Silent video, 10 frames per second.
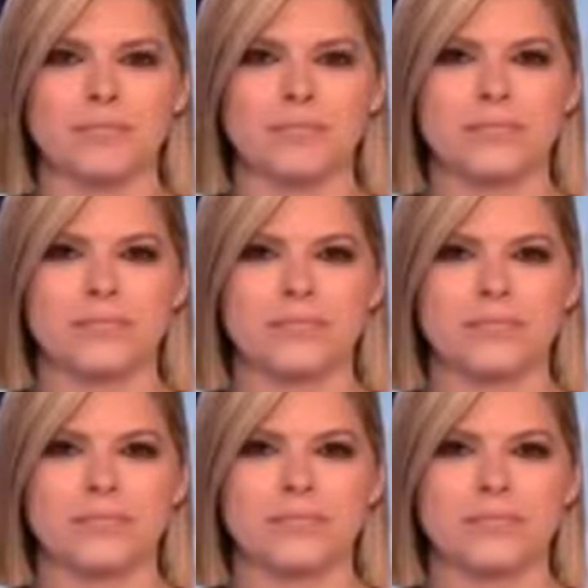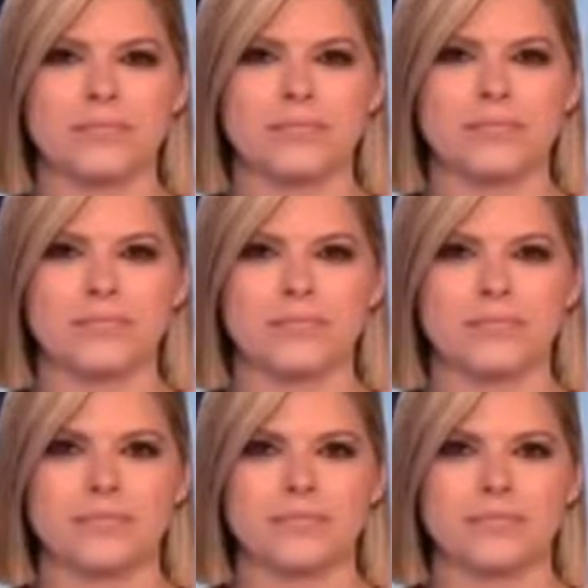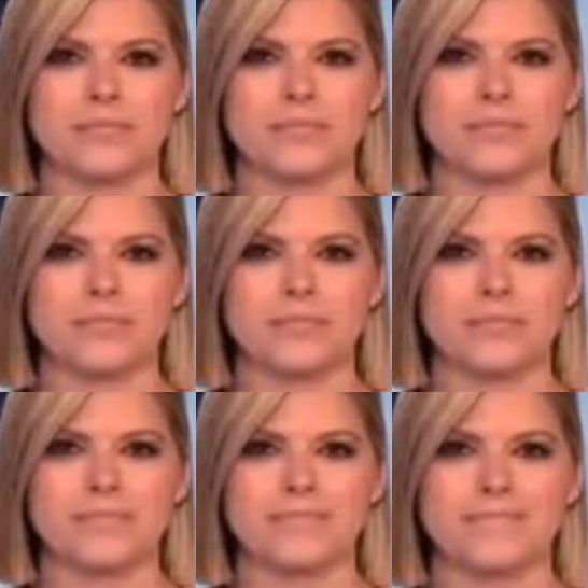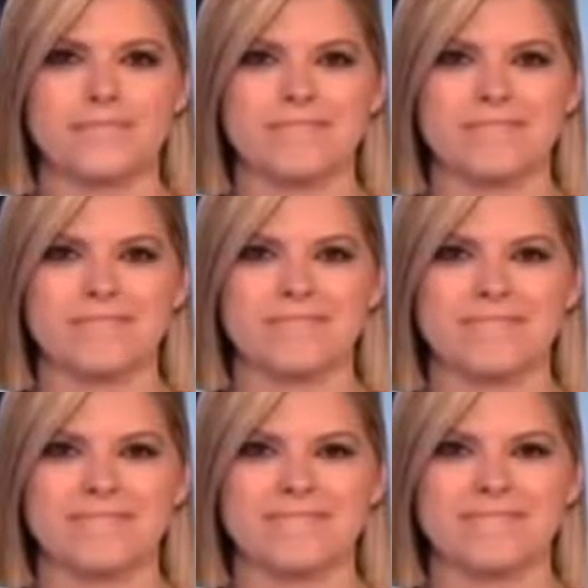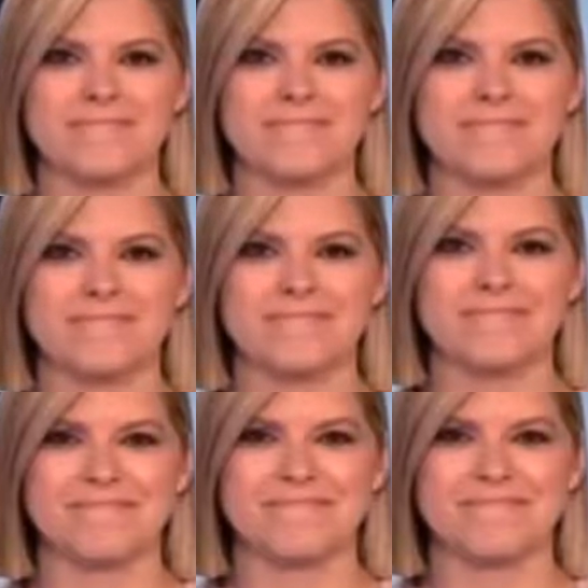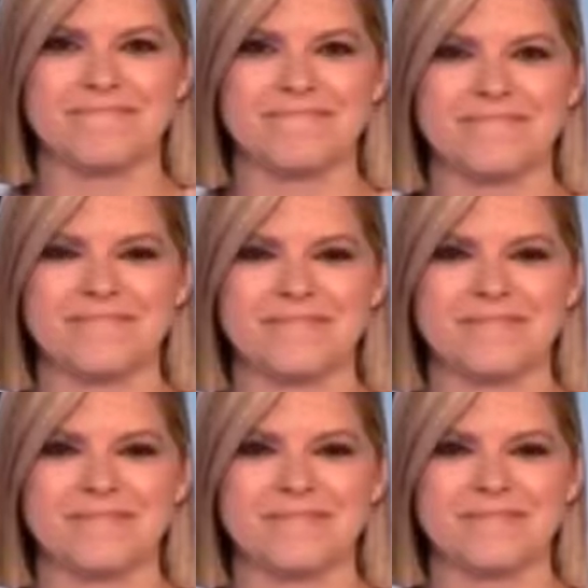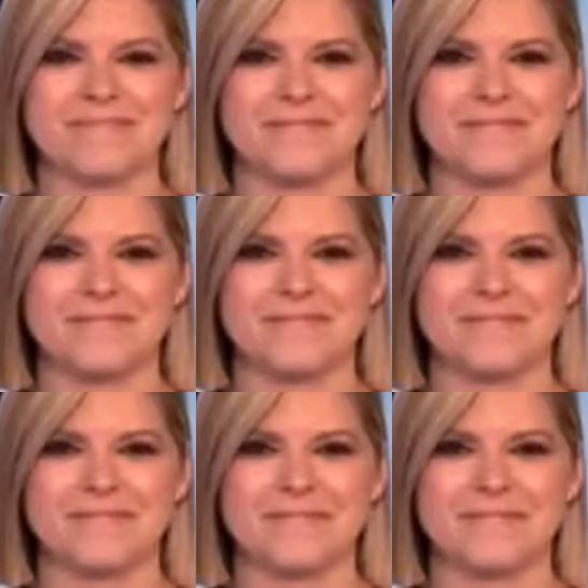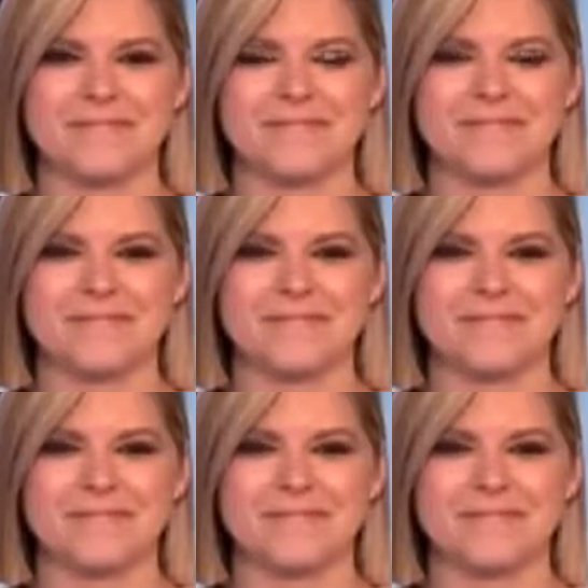(not speaking)